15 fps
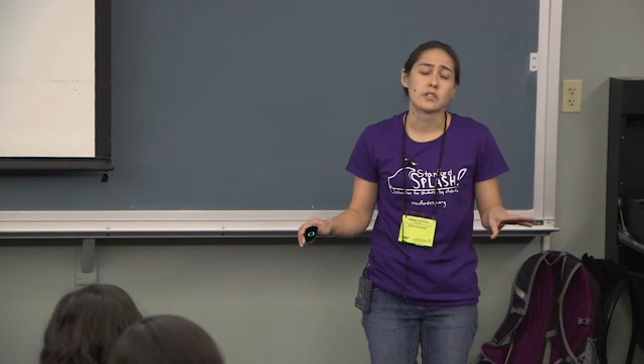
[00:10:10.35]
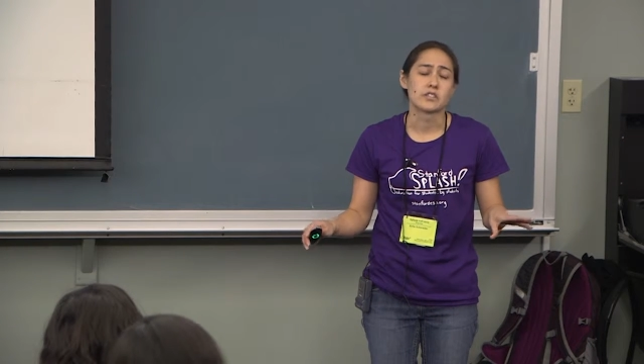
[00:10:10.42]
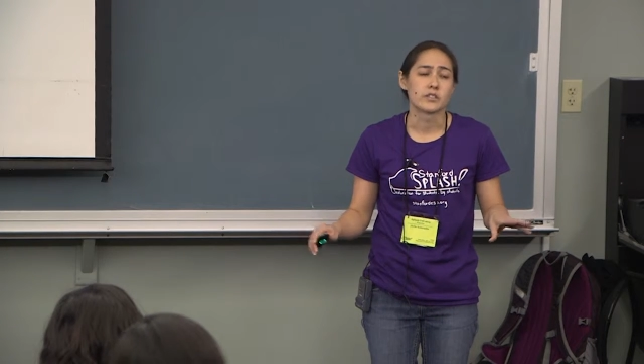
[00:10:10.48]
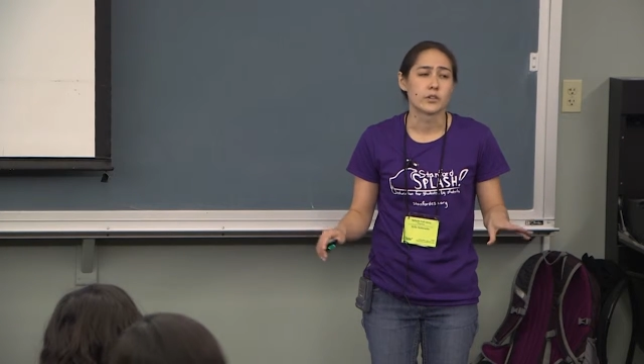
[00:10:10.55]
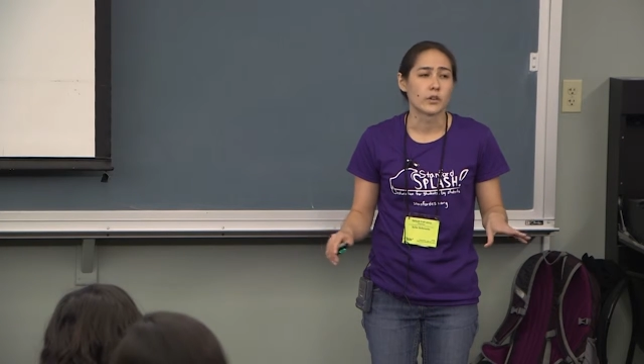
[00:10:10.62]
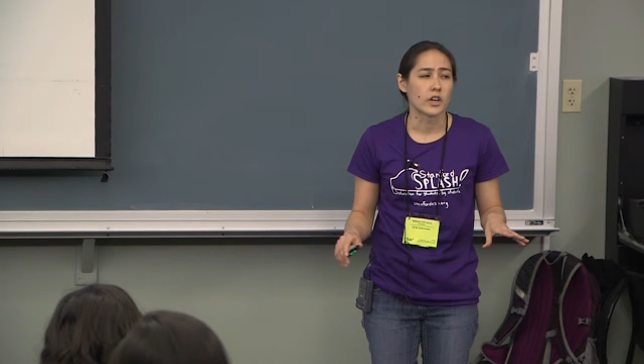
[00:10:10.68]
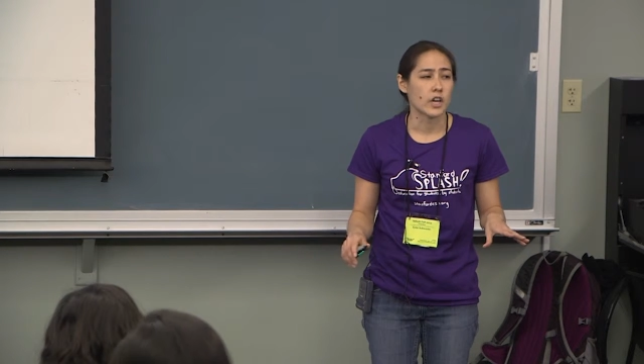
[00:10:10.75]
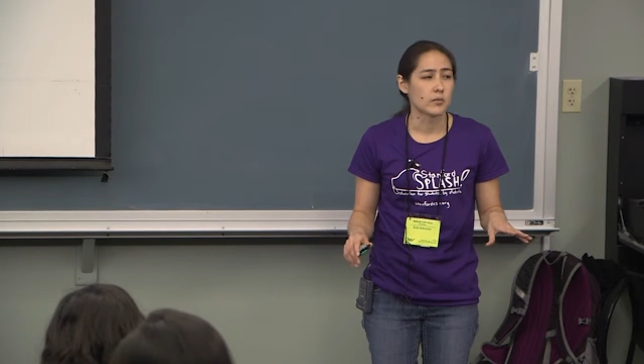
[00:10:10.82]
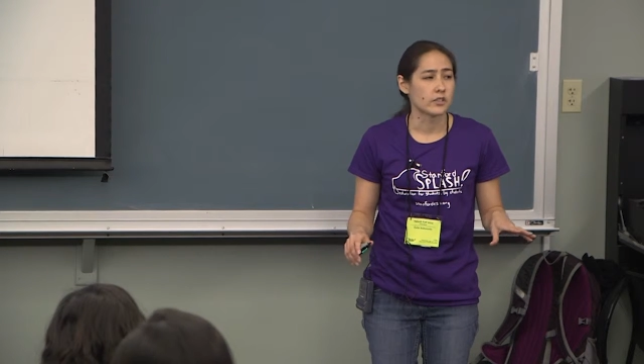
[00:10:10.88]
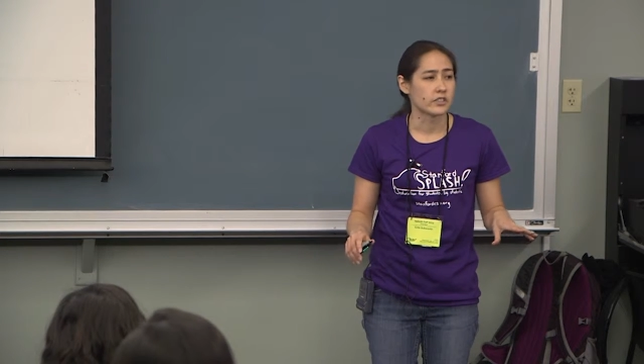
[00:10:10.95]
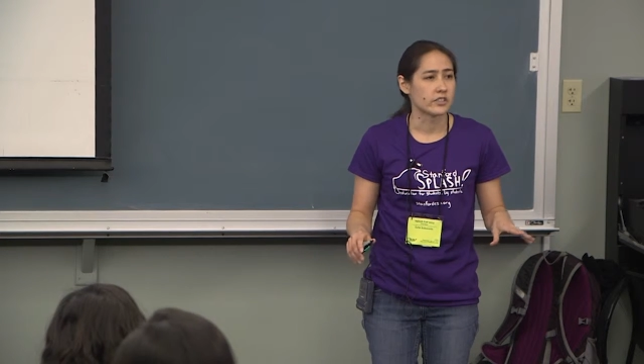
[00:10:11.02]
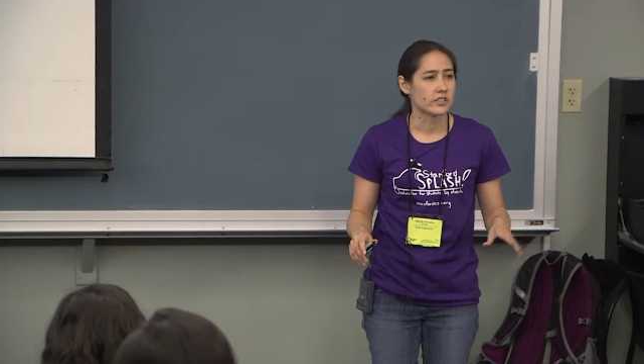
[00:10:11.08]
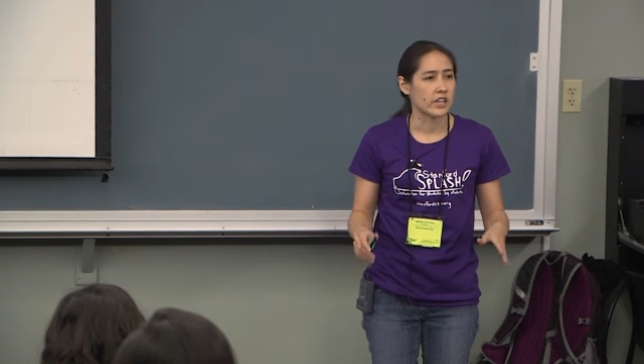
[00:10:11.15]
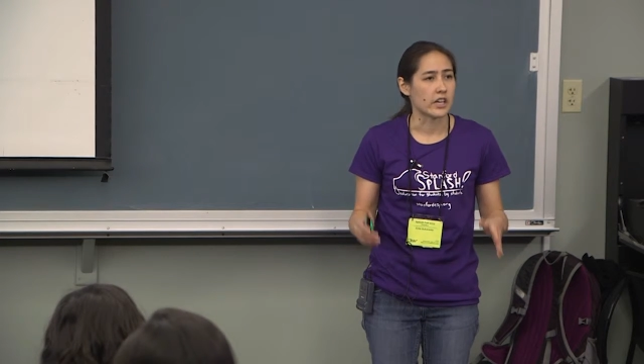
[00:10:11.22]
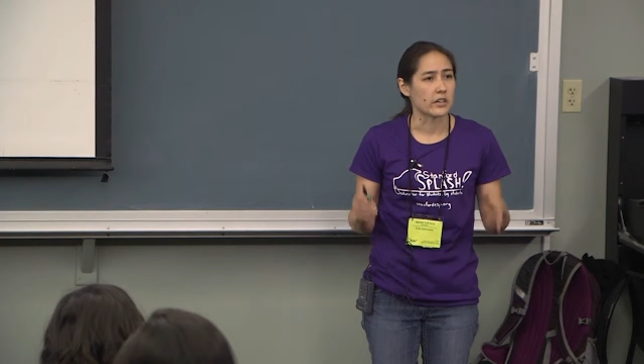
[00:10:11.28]
and so you're able
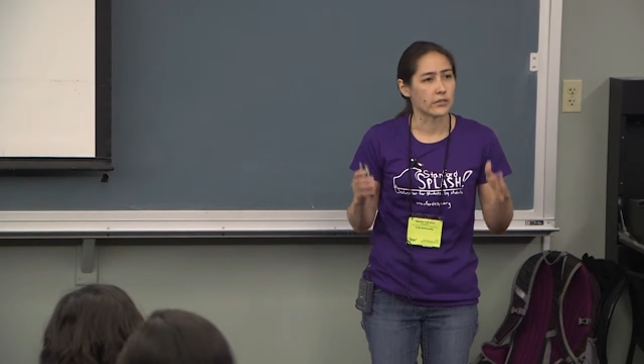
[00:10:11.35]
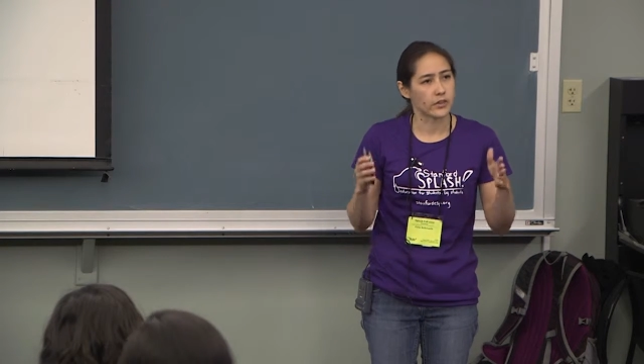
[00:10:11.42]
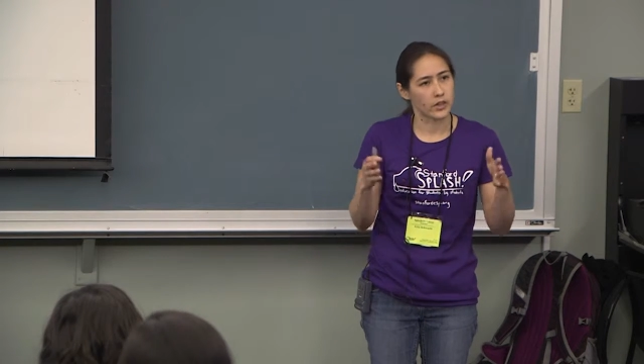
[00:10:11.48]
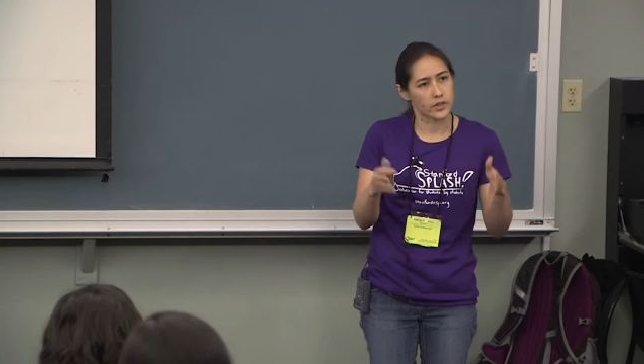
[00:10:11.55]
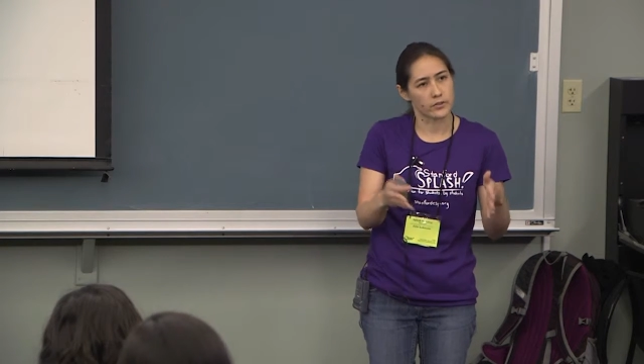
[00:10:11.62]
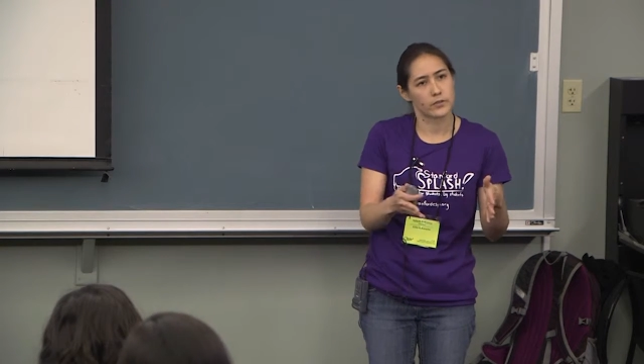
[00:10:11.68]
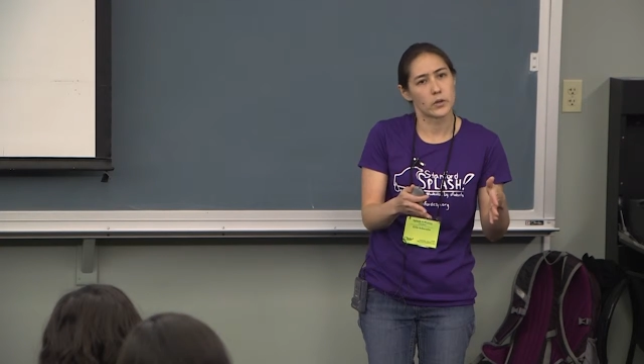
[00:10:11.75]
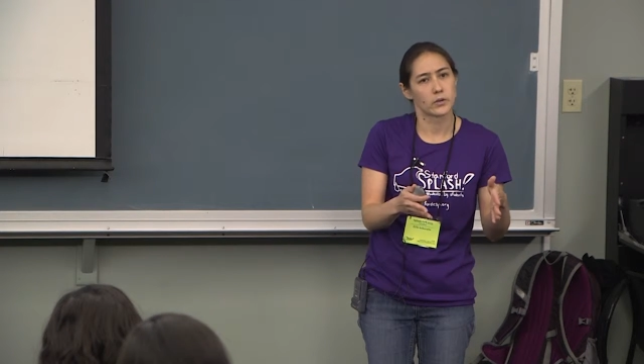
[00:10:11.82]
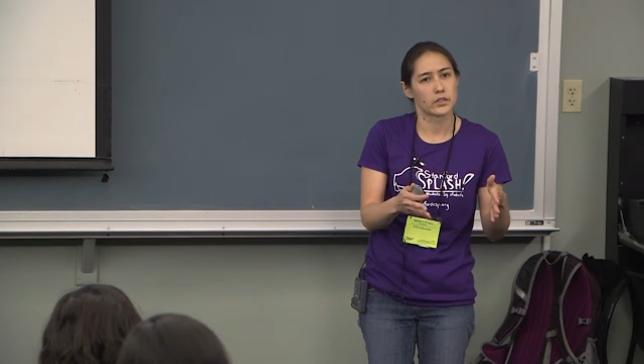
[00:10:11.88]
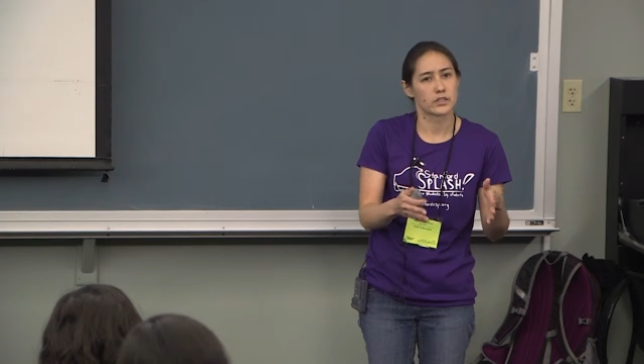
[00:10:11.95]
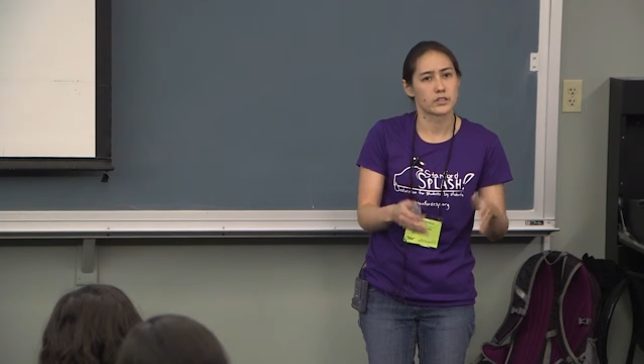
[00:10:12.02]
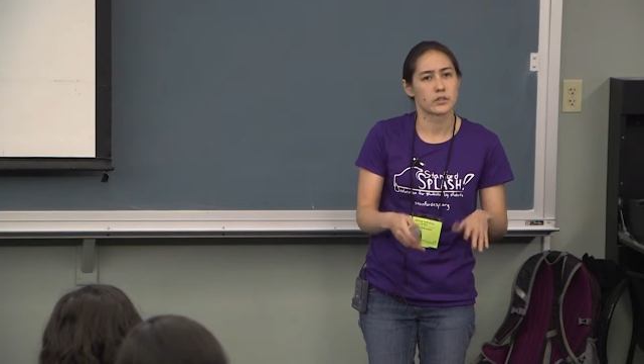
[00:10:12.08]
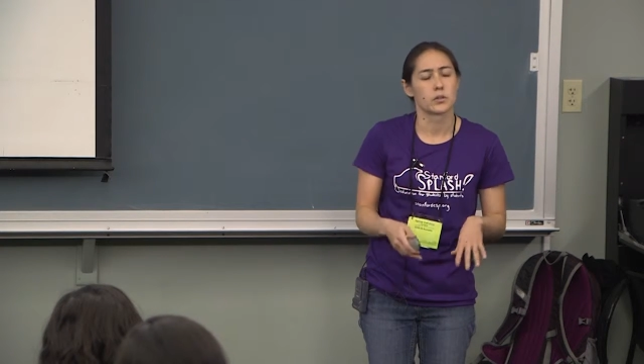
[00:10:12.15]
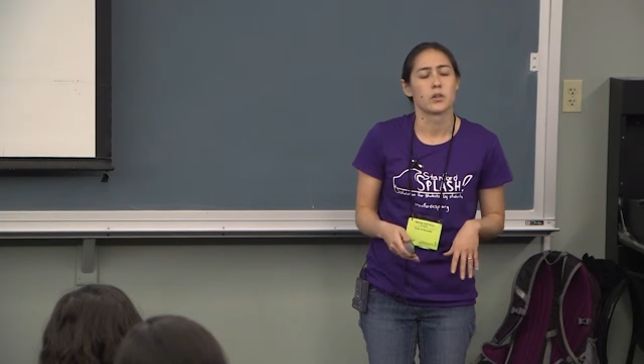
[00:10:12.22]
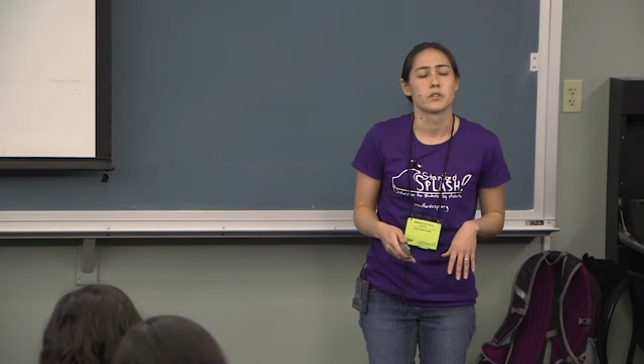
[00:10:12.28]
to take very
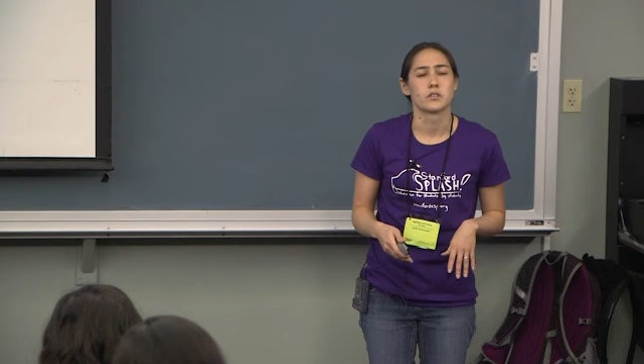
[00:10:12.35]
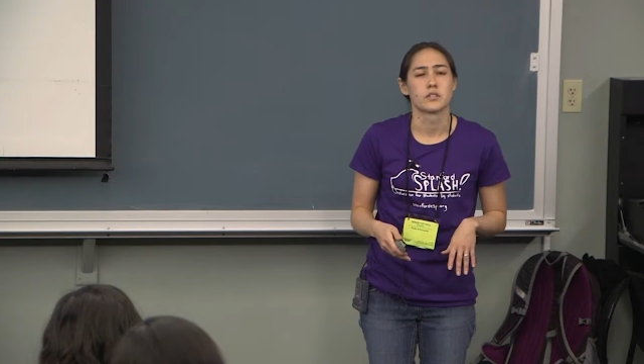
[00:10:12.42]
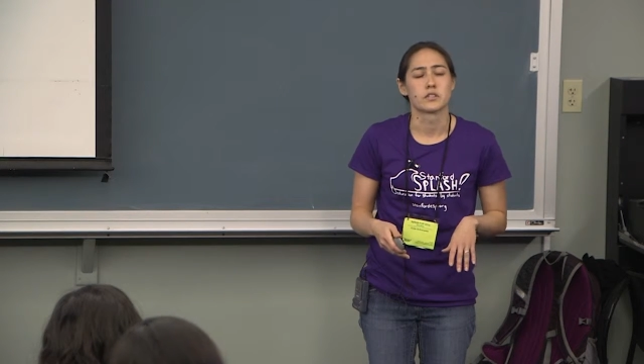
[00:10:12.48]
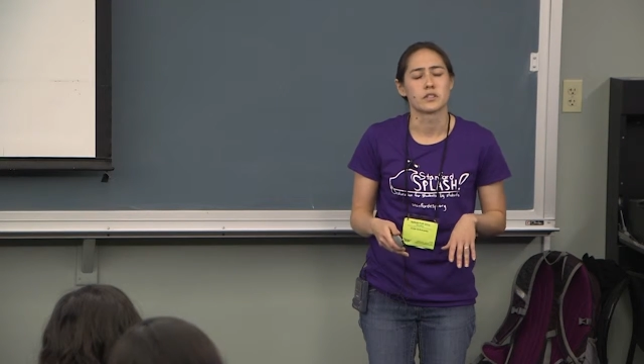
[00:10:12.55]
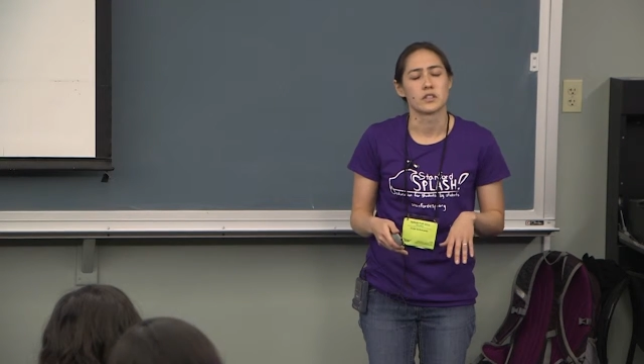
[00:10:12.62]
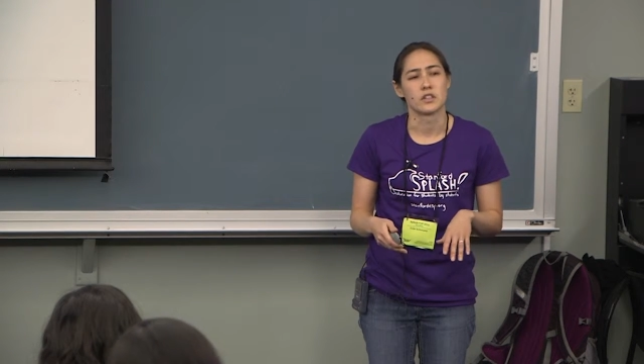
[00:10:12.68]
focused courses